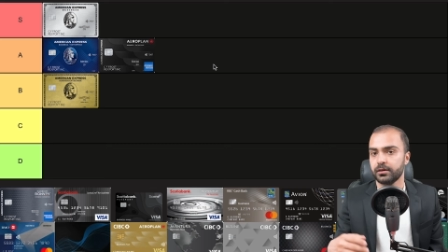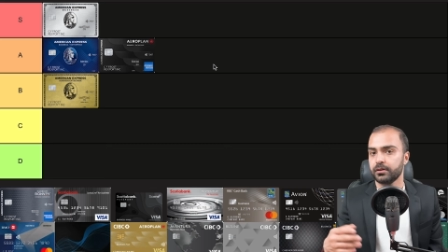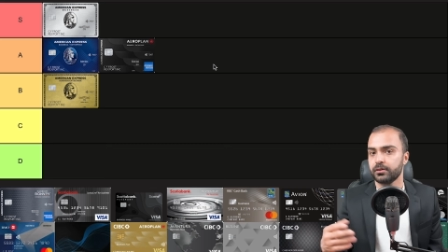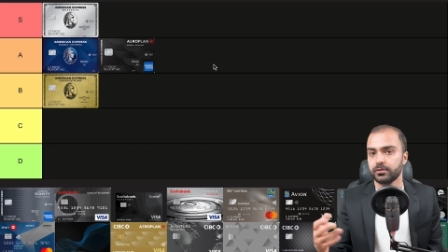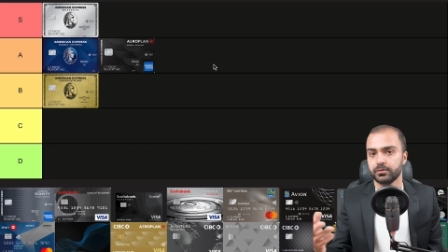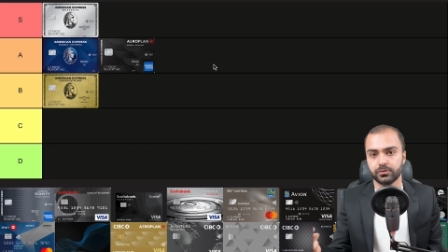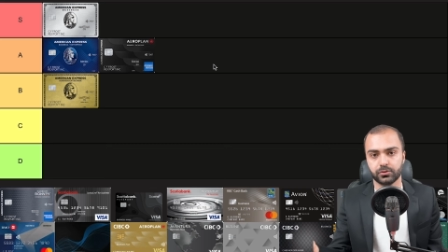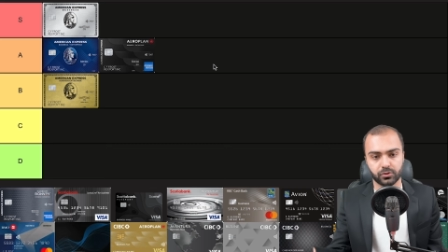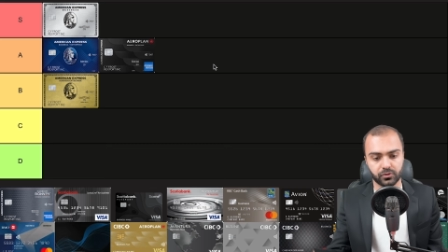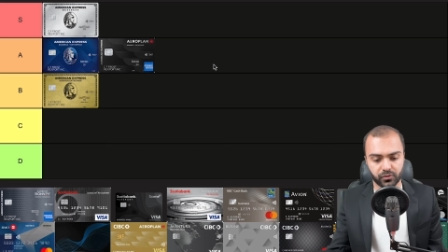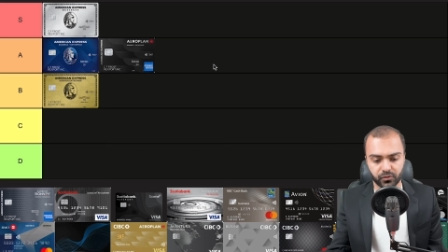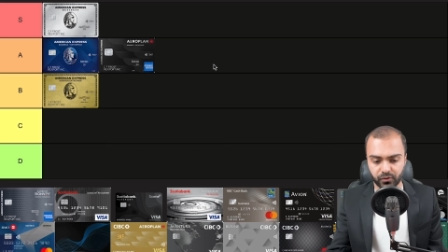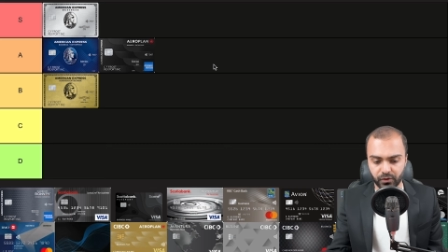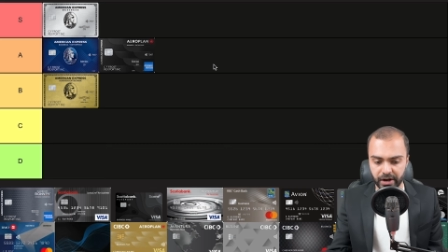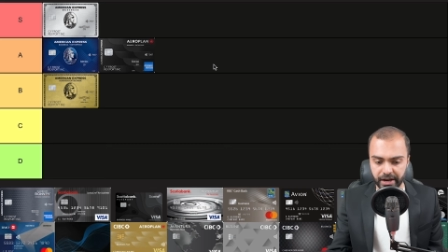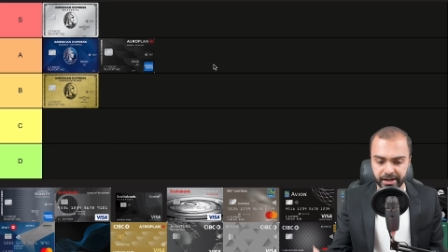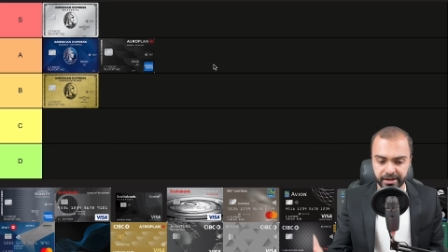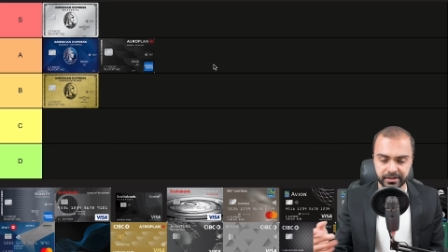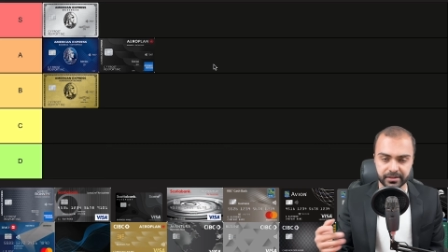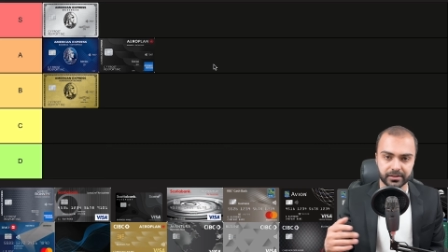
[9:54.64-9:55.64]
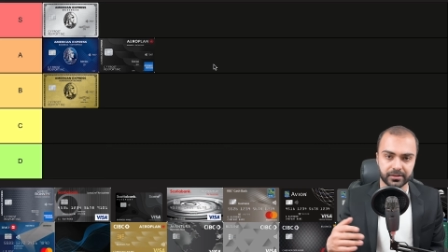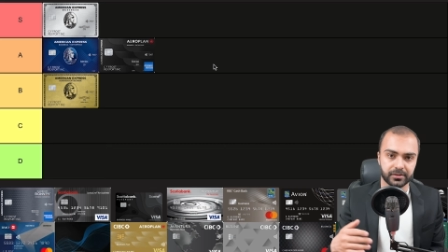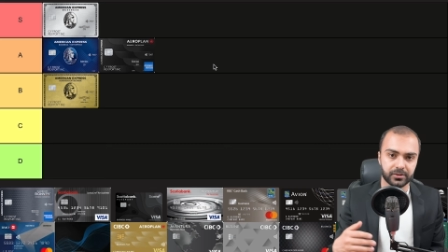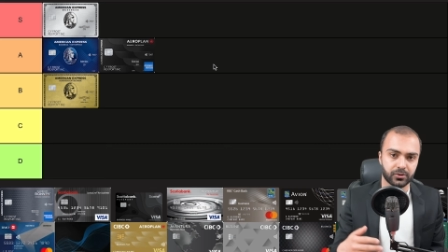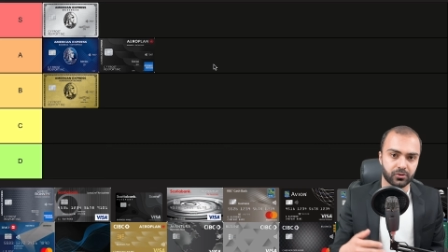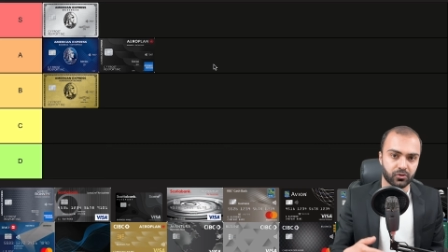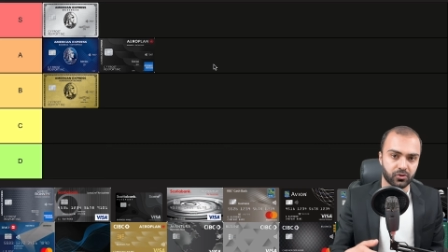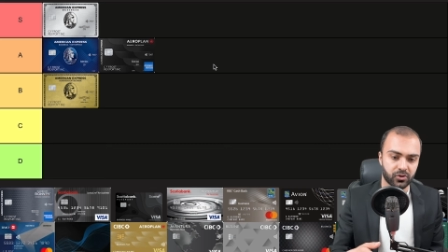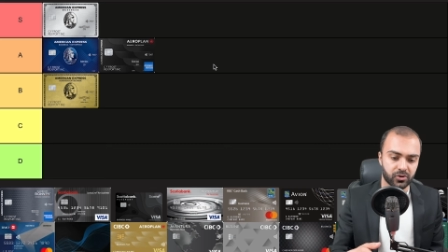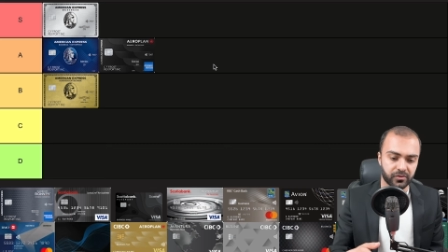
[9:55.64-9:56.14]
your friend,
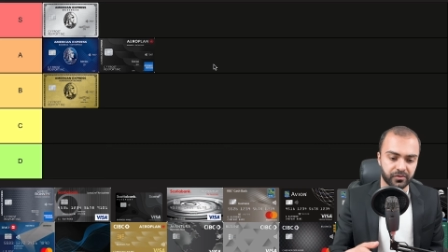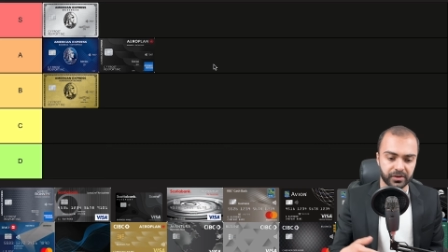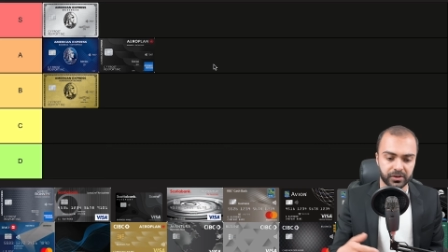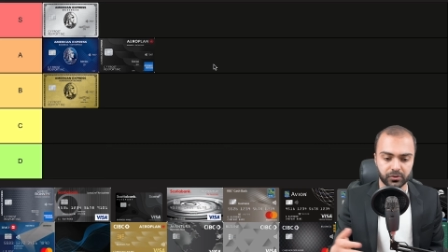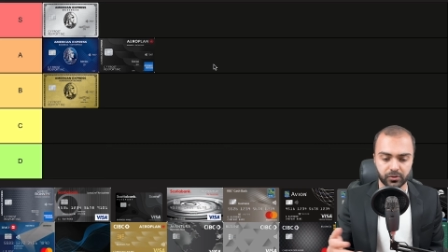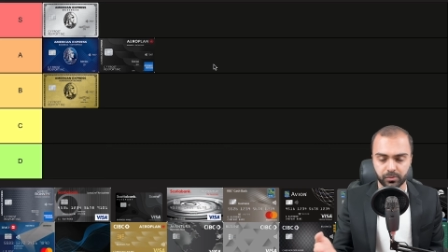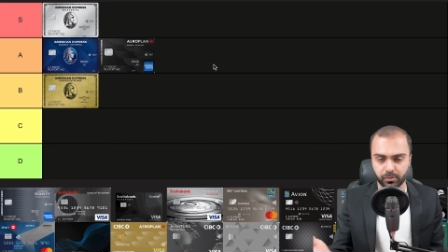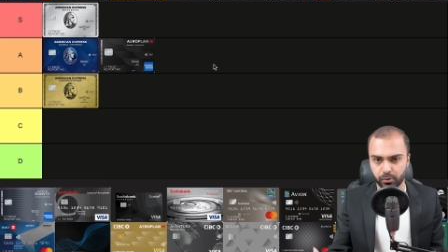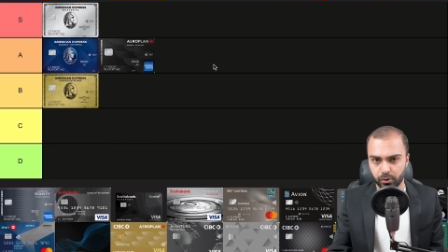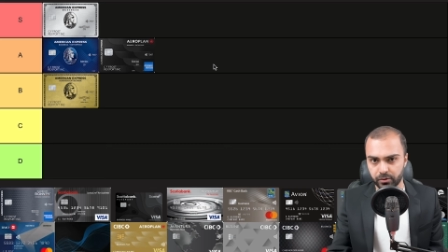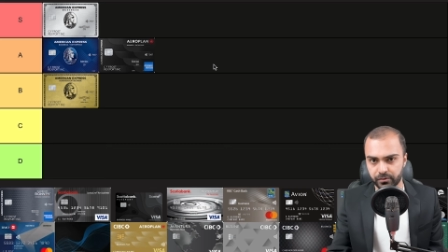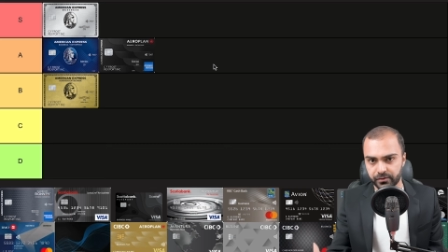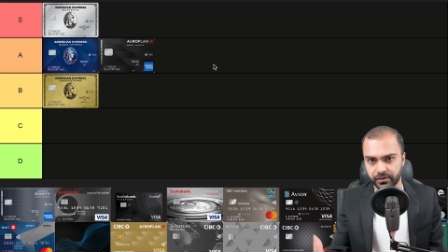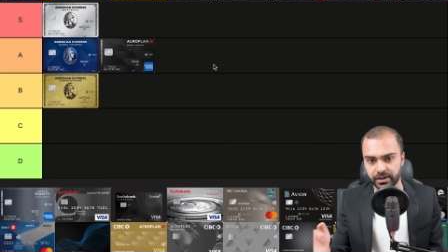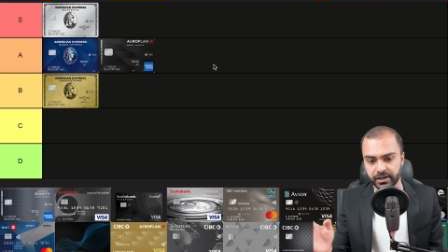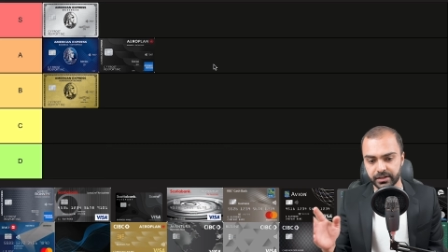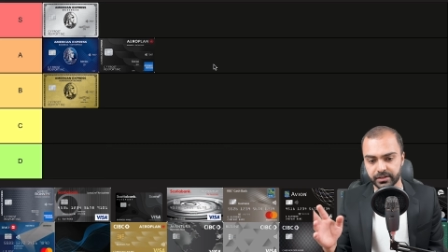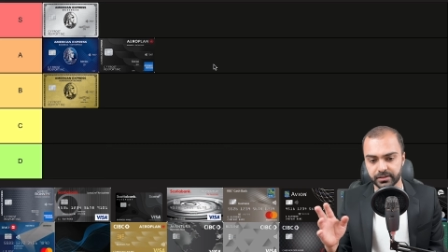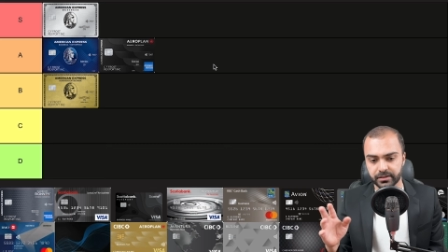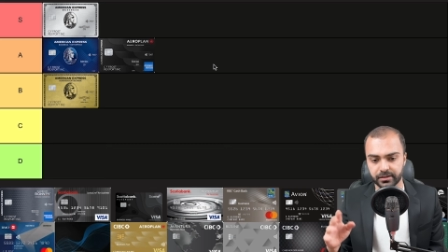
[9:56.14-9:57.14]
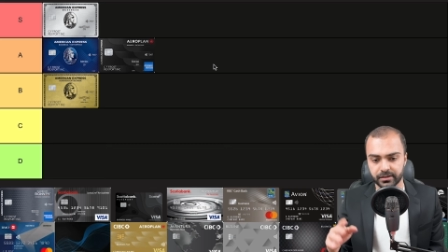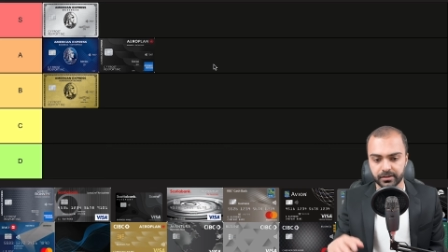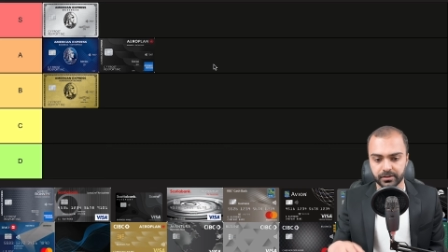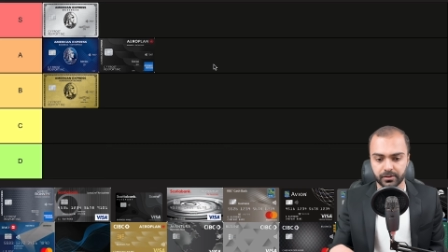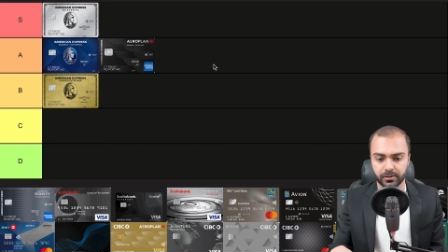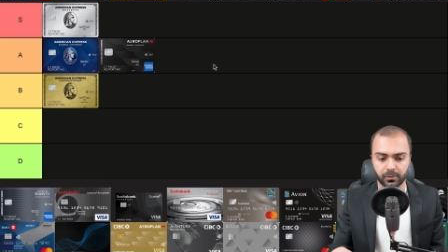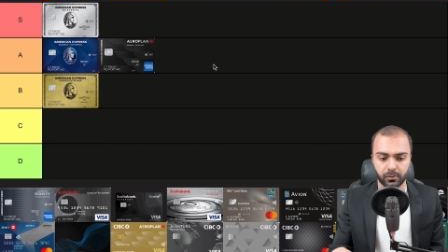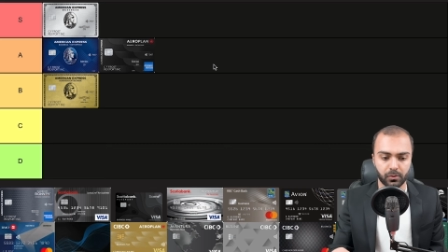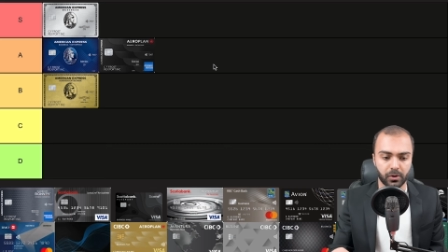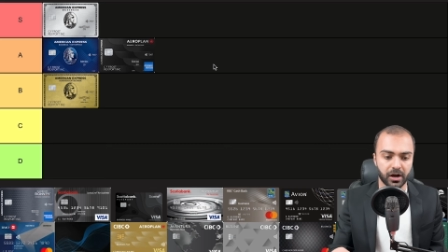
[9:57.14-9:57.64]
your girlfriend, your boyfriend,
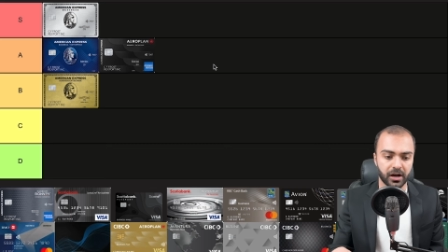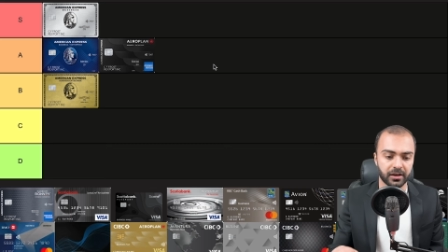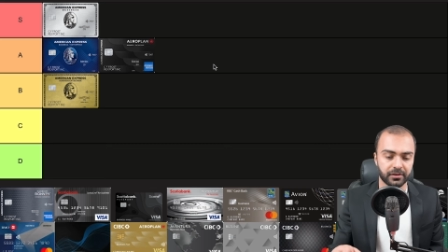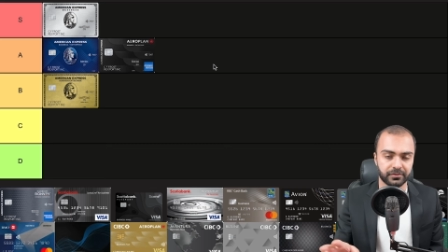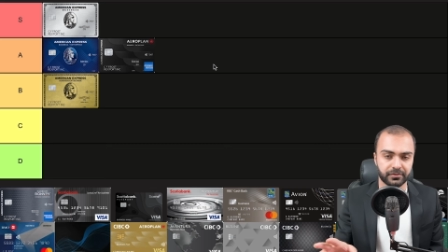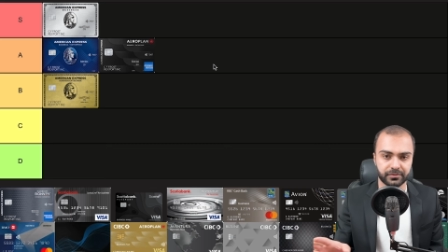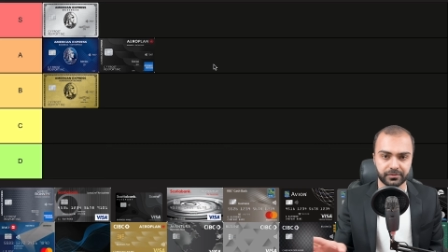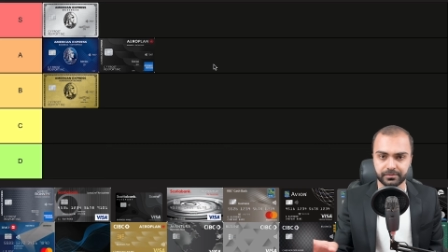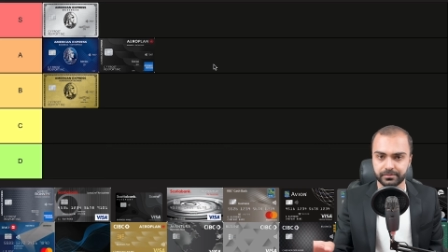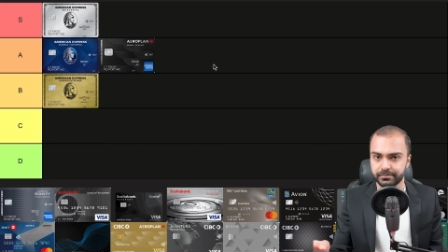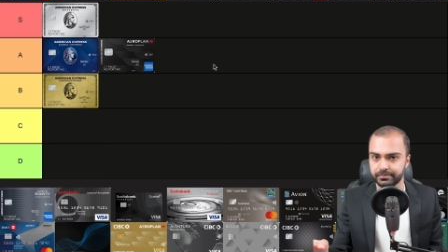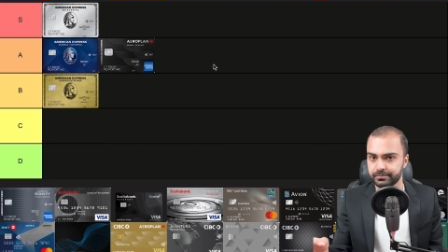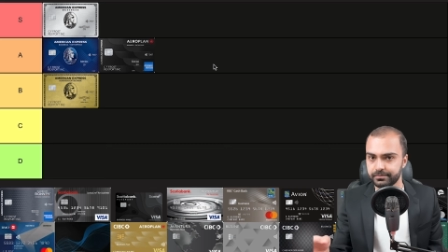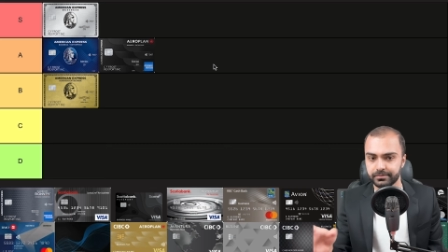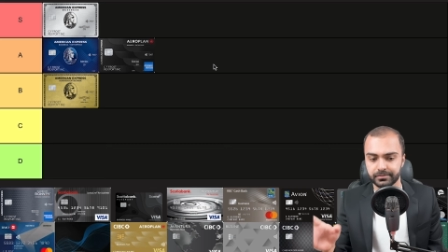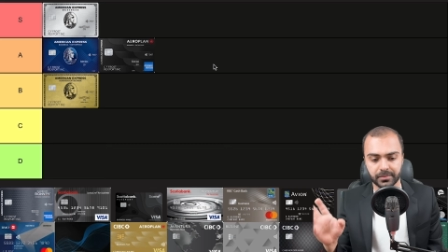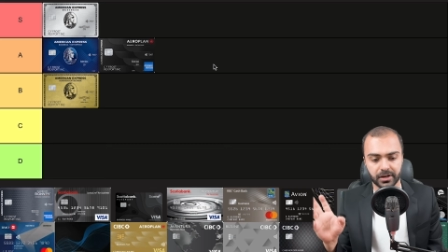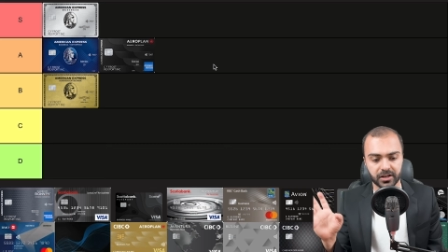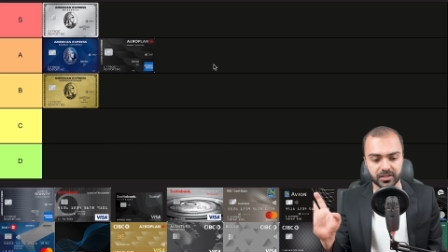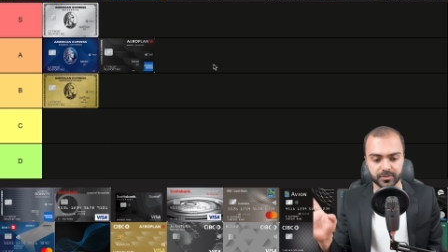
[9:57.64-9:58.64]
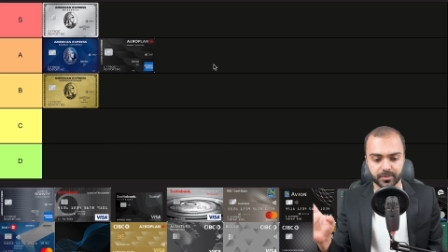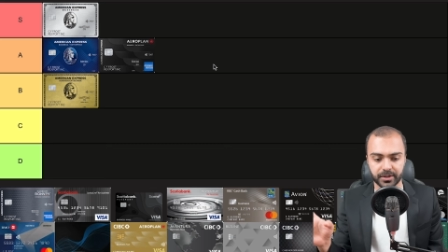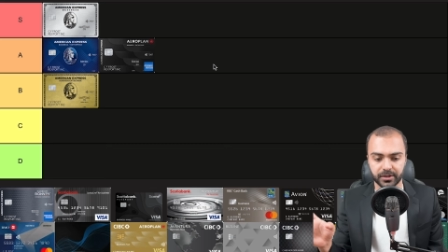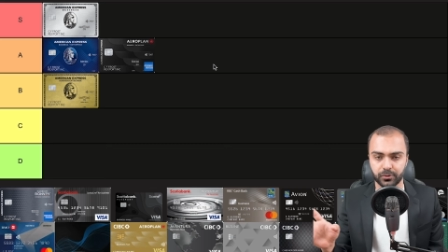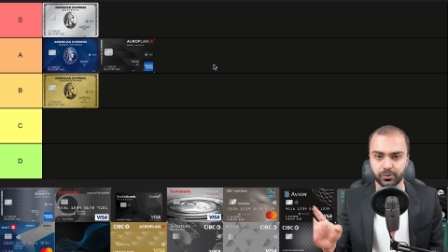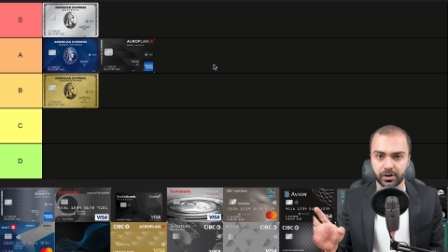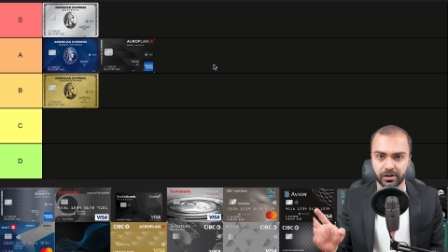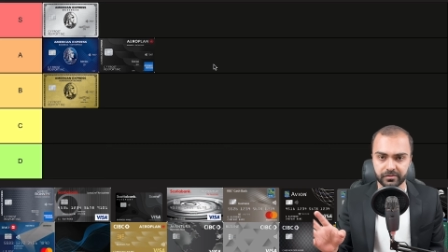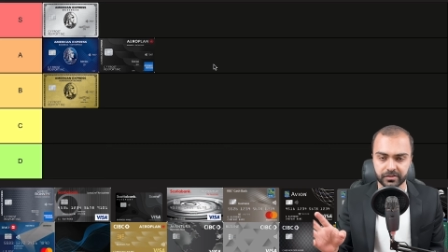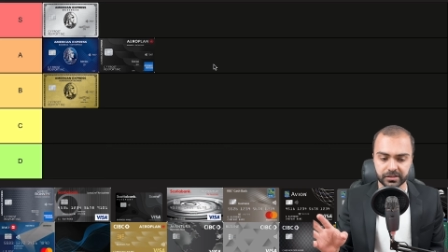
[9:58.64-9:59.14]
wife, husband,
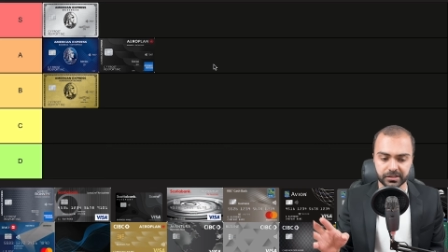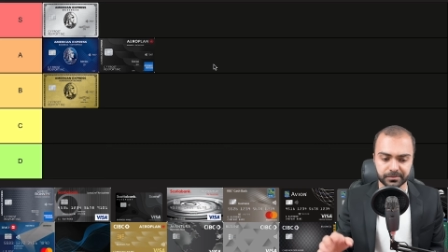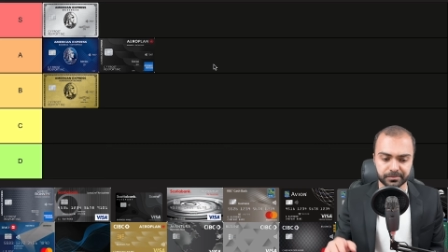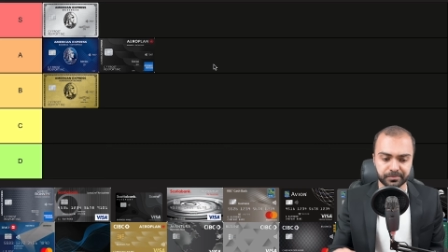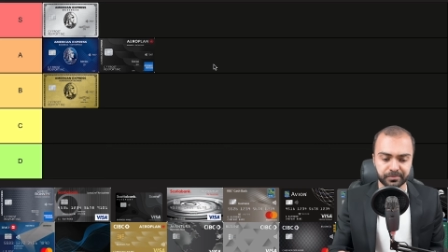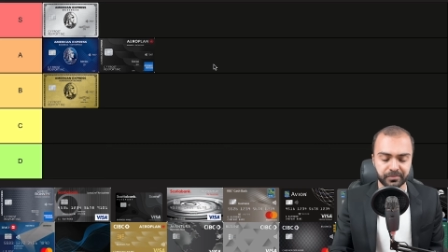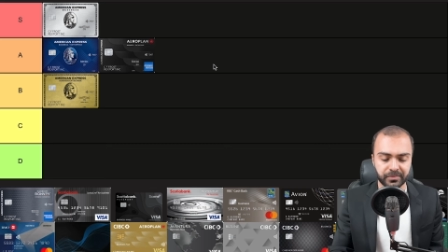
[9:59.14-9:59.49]
whoever,